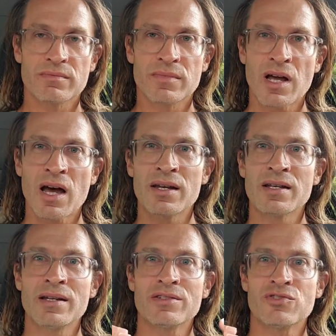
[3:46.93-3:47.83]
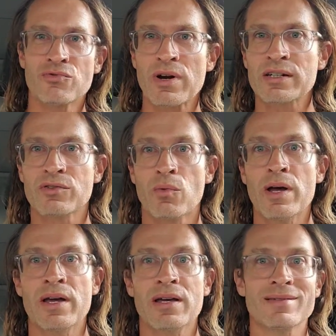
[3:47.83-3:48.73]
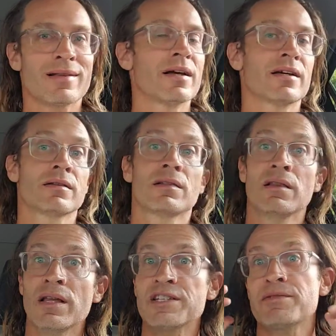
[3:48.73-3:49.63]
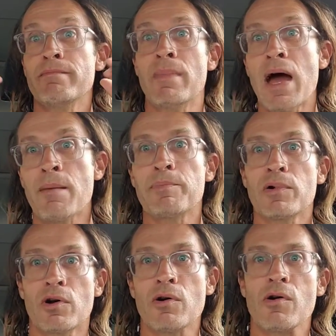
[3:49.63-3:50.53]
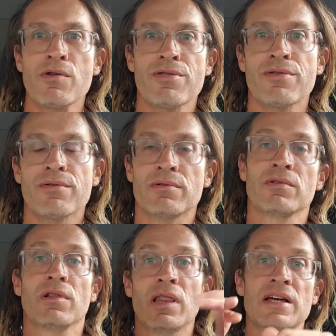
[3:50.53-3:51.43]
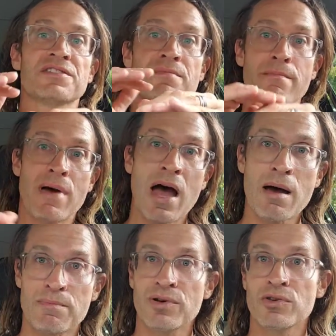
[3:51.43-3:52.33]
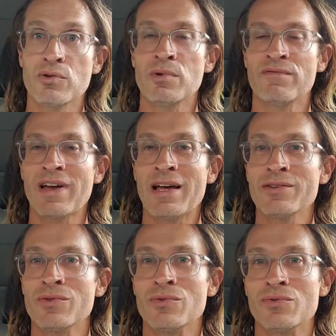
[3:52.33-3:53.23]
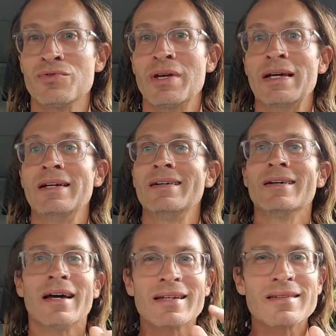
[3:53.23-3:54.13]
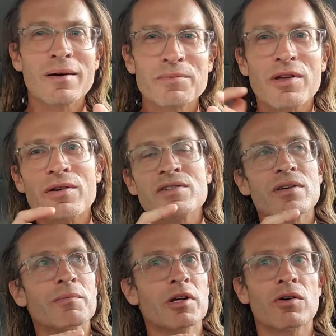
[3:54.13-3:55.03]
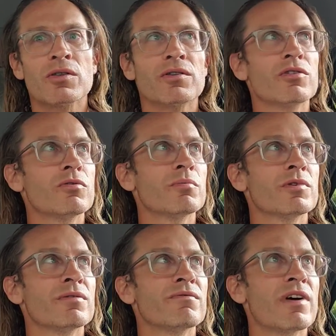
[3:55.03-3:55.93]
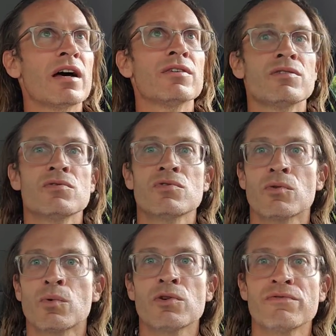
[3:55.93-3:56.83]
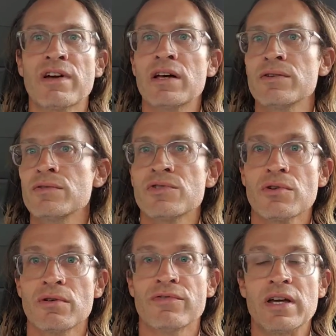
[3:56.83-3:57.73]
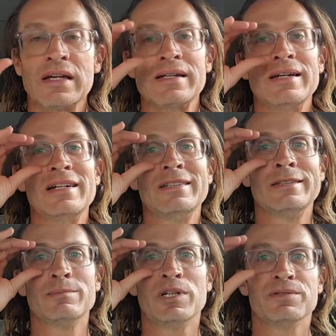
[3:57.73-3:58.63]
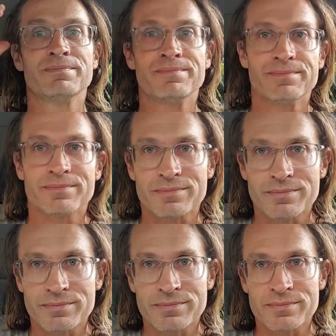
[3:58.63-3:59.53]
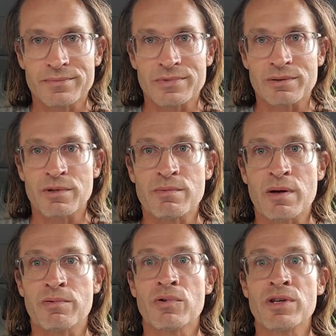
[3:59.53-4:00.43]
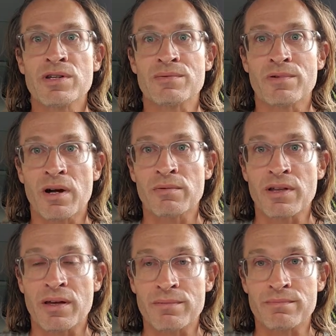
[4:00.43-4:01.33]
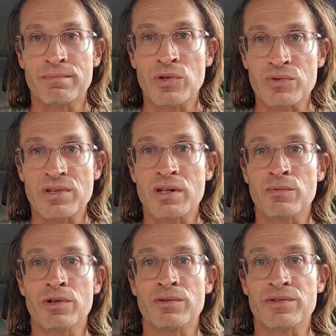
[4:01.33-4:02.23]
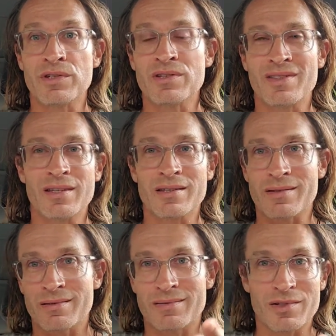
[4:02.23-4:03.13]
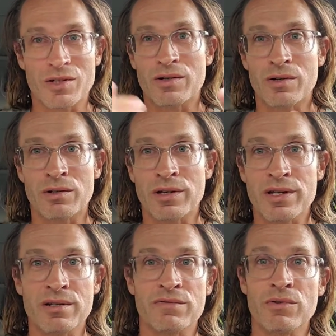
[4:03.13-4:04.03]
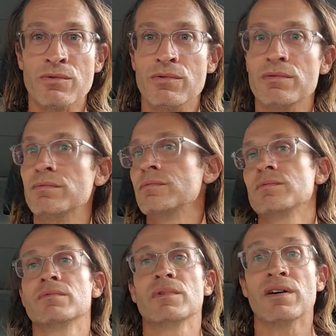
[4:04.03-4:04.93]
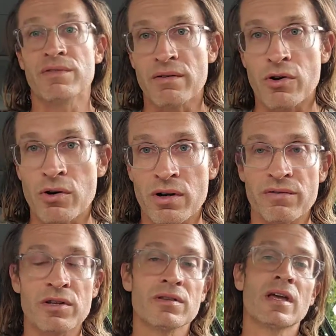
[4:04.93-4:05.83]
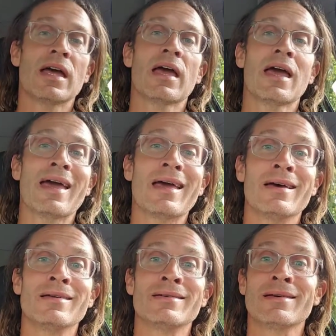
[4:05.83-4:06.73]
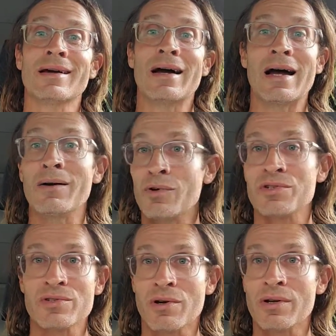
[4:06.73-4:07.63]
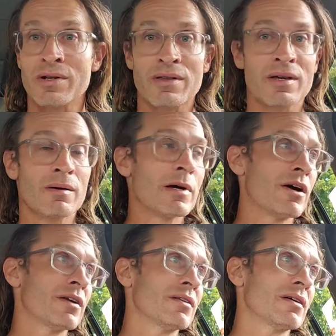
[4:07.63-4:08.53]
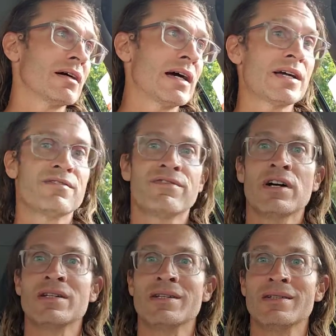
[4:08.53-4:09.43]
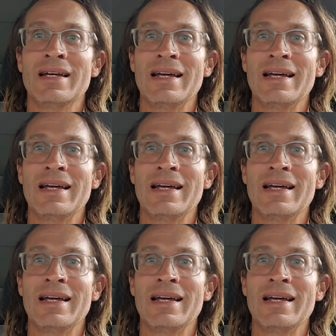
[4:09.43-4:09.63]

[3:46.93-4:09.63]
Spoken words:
Not in as direct a way as like, let's map Earth, let's map human values, except there is something called the Human Values or World Values Survey. But, I my point is probably that most anyone who sees this, all 8 of you, have never heard of it. And I wasn't taught anything about it. I had to find it.